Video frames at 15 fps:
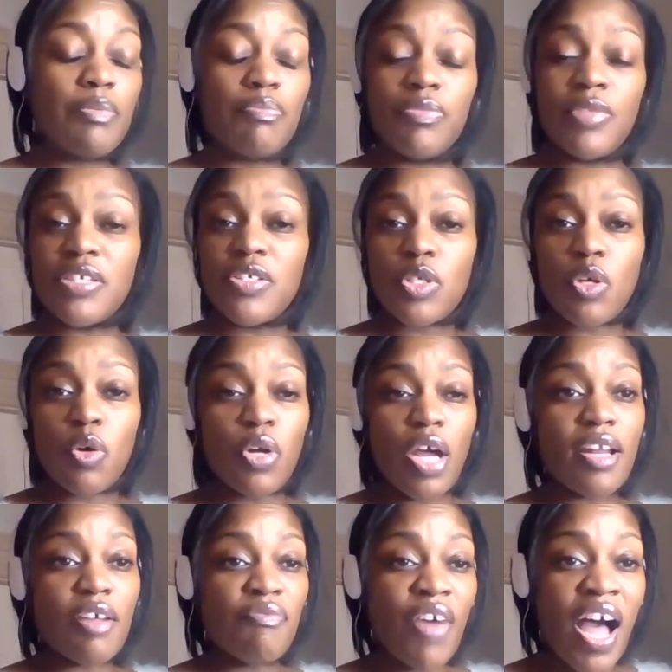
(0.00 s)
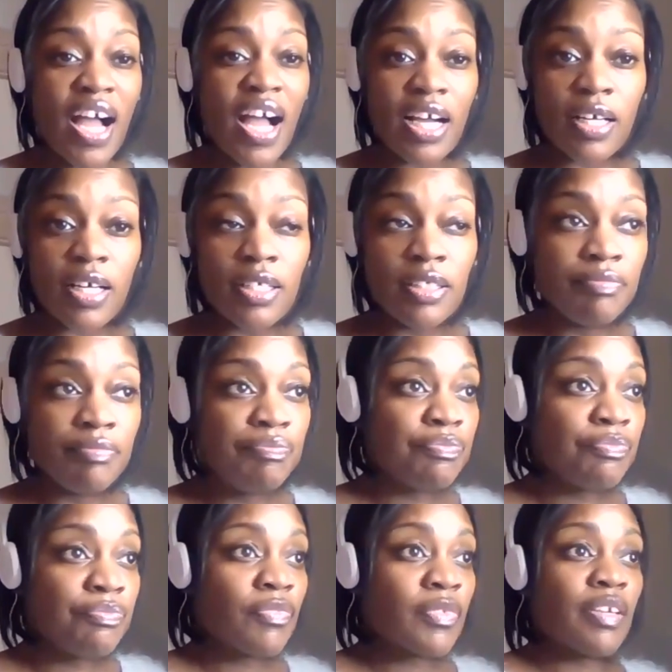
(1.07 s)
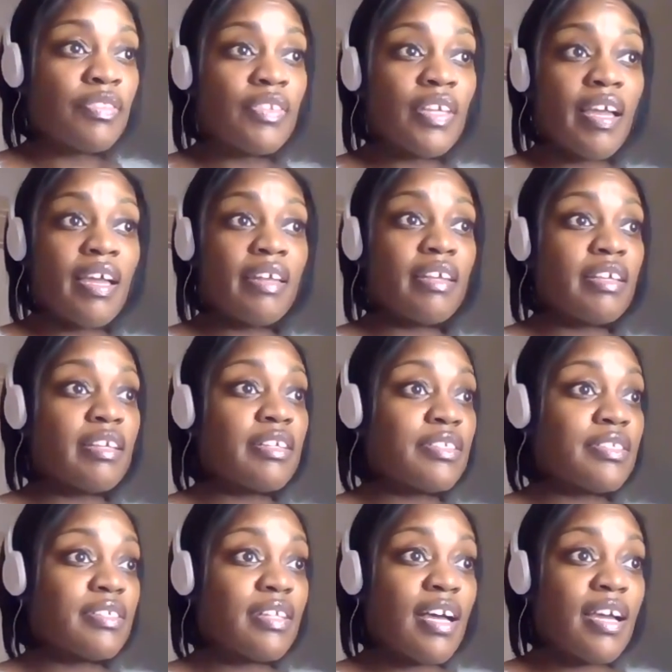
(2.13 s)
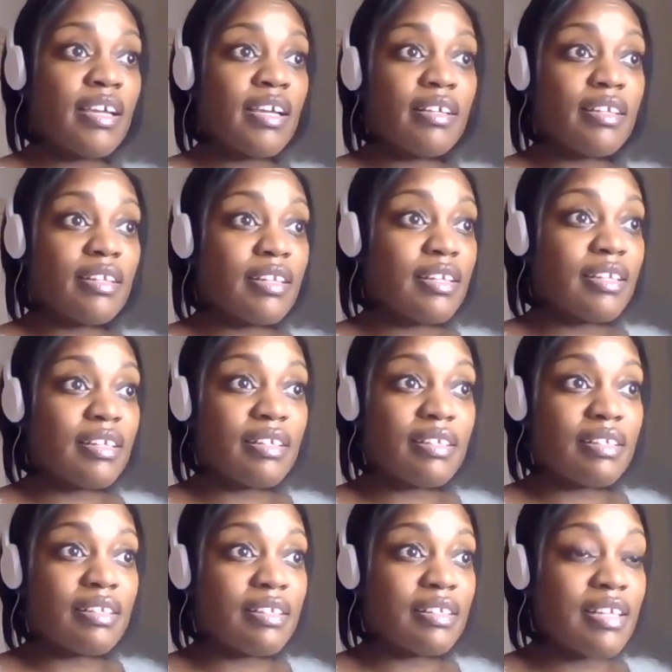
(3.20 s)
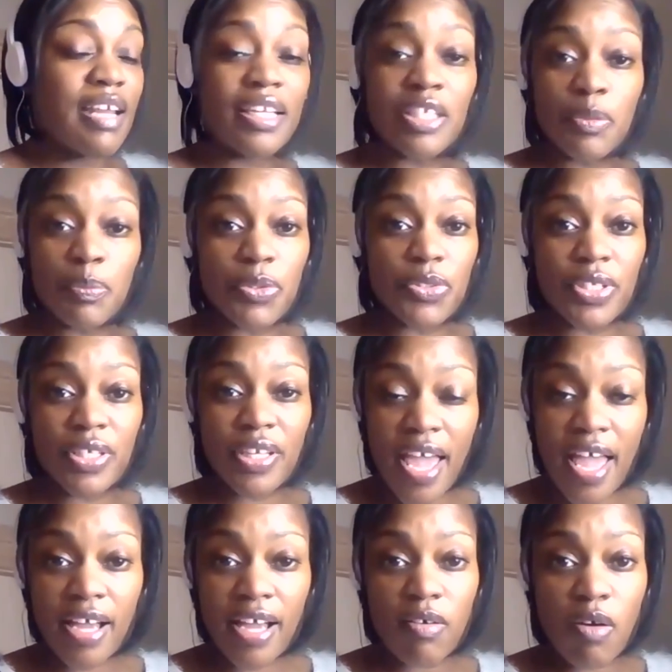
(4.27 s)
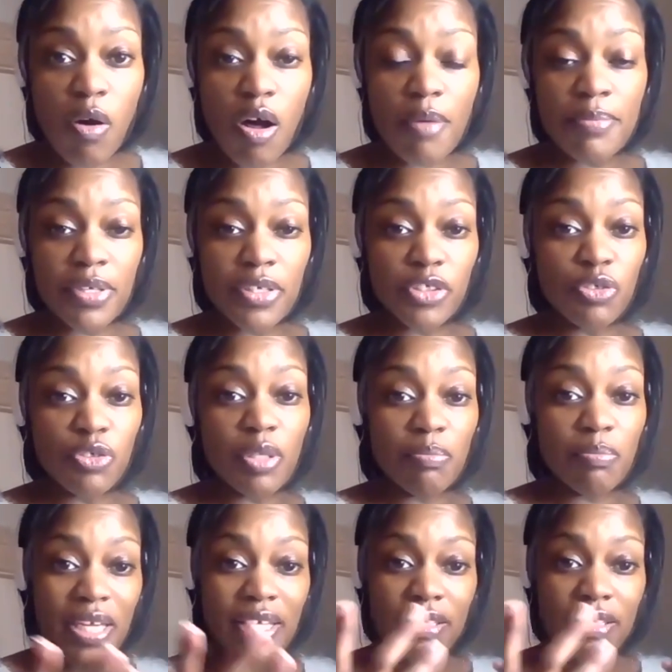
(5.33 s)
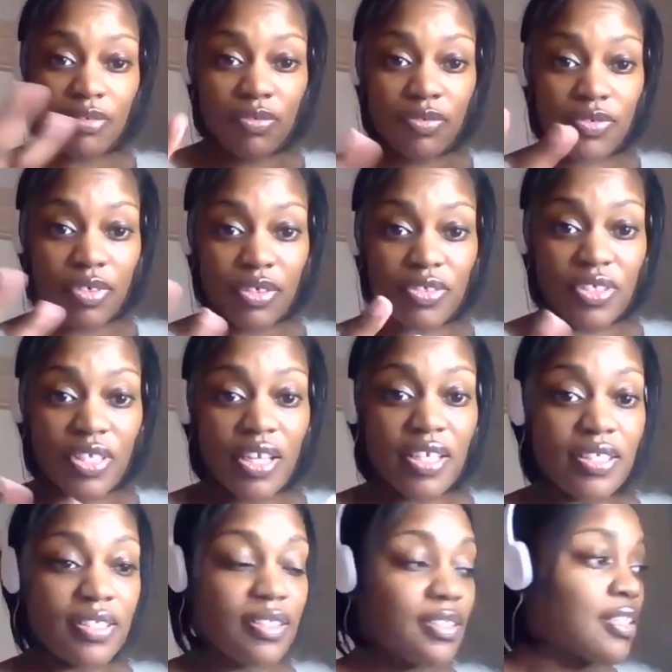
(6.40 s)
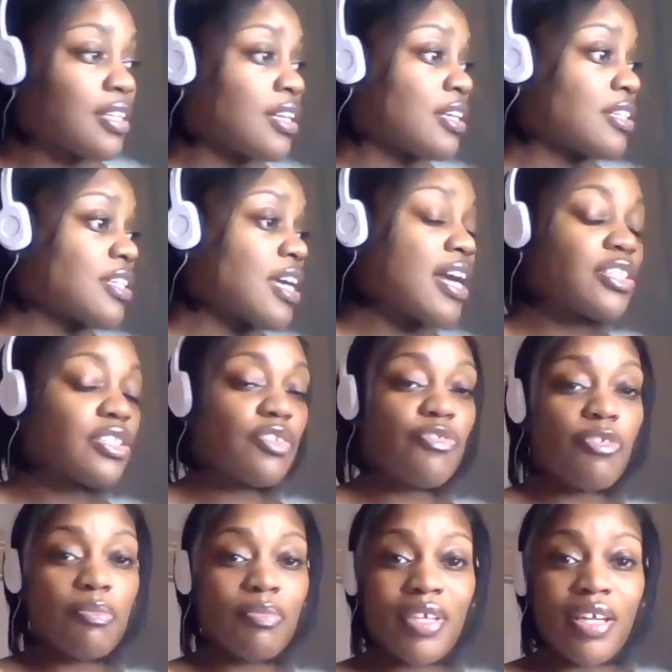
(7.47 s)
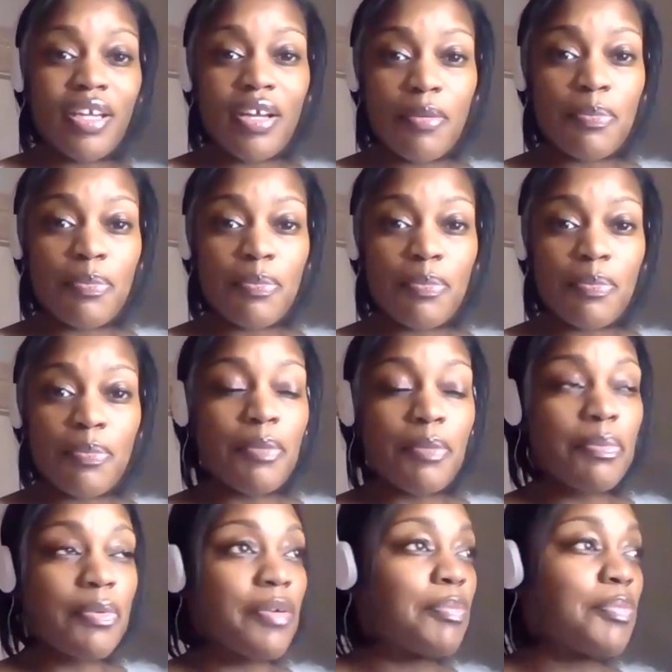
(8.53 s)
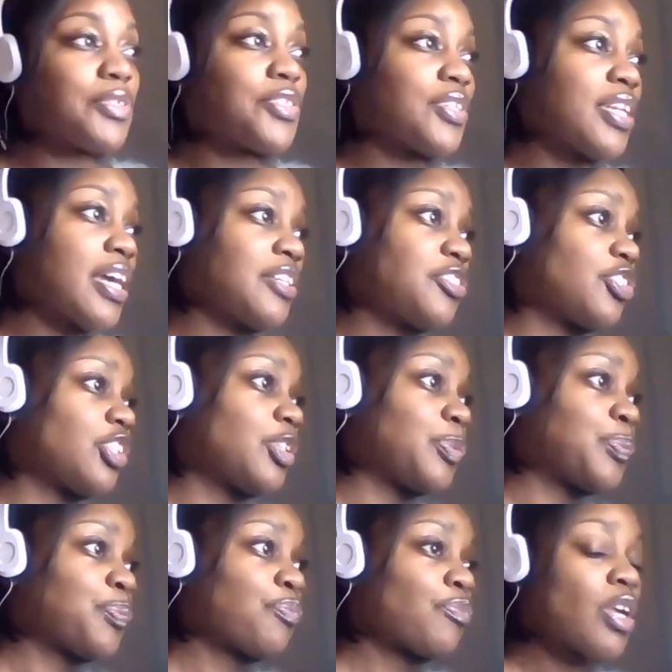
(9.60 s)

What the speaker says: They sold out of vodka that is like 90% alcohol, because you can make a sanitizer from there. People have been snatching